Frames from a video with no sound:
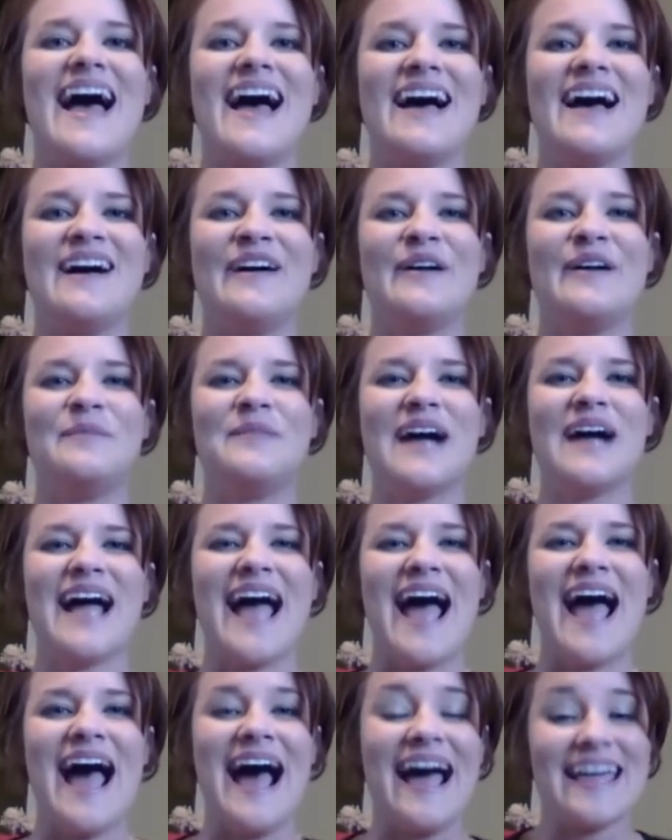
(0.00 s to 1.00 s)

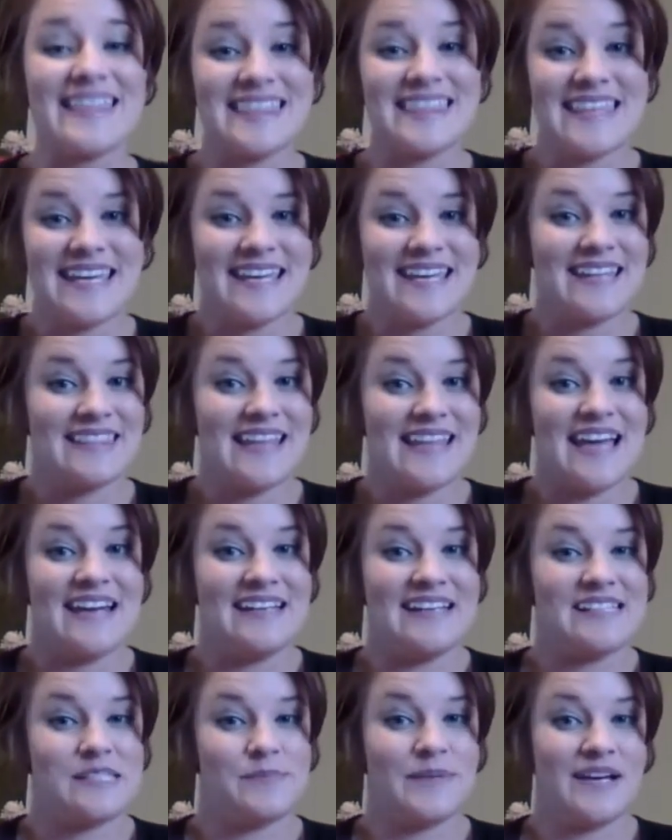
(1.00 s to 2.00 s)
I think that
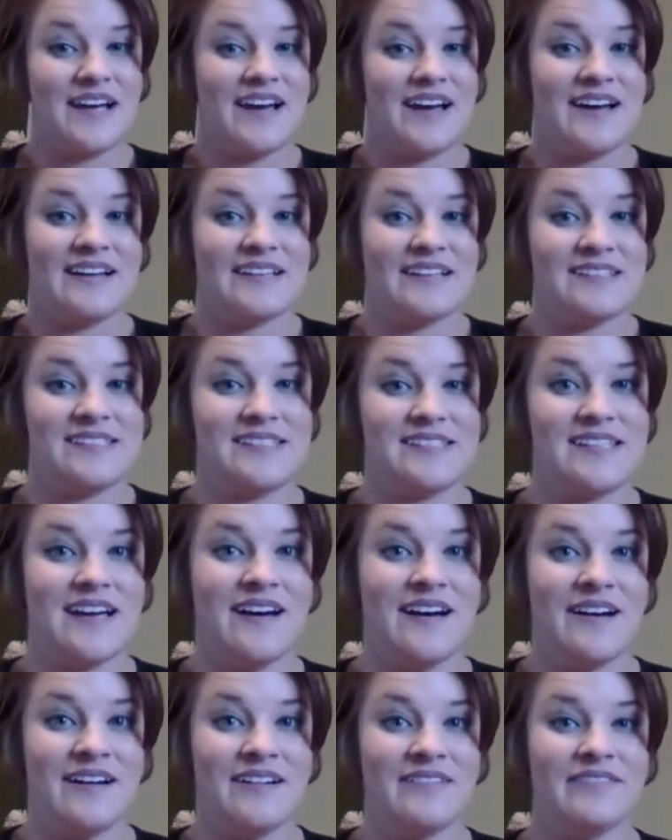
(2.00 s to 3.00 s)
it's because
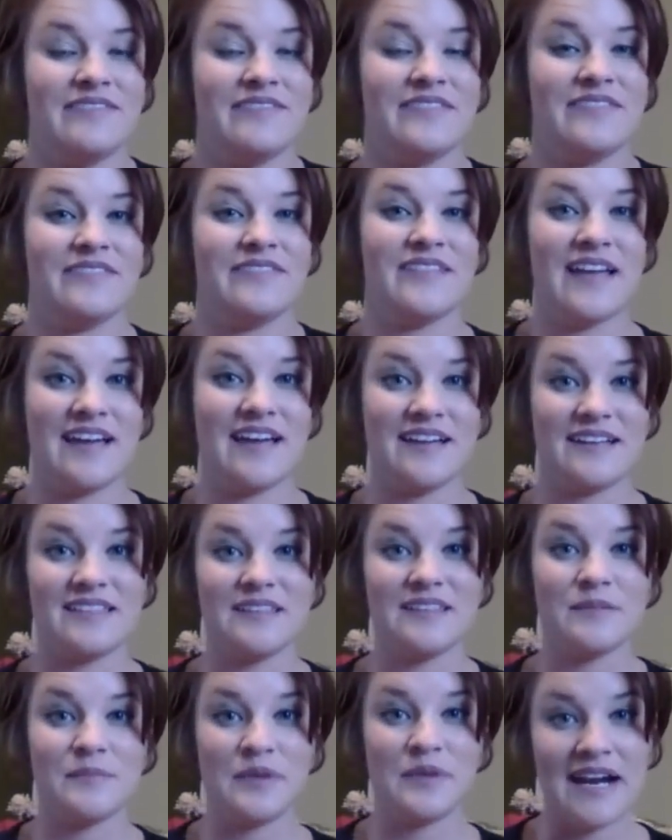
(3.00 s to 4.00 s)
of like
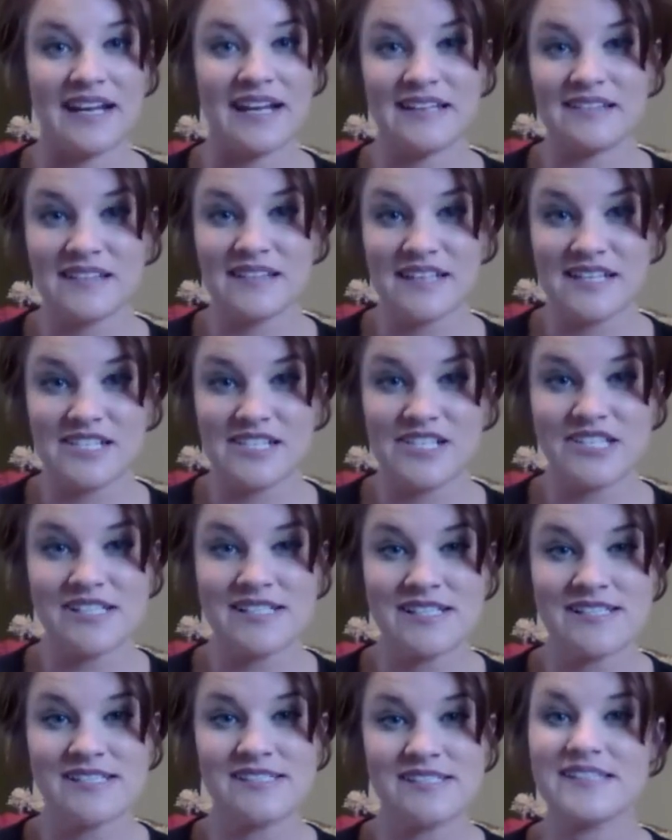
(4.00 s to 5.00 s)
the brain
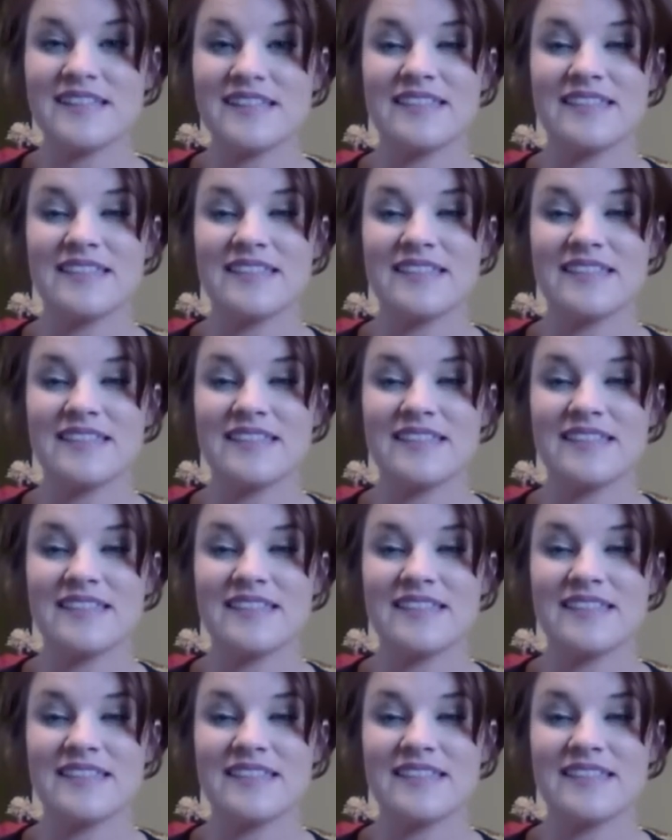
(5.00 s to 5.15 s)
lesions.